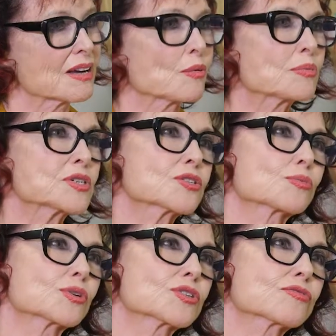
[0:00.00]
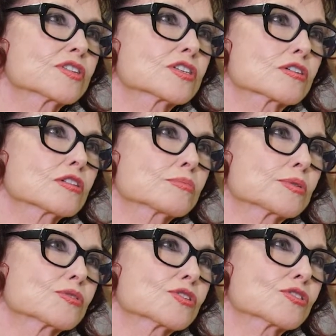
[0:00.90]
What was the worst physical
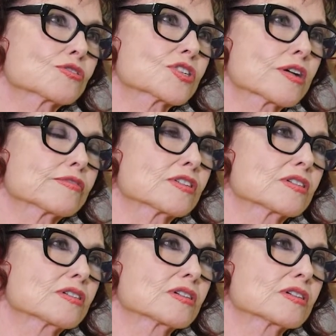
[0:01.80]
abuse you suffered?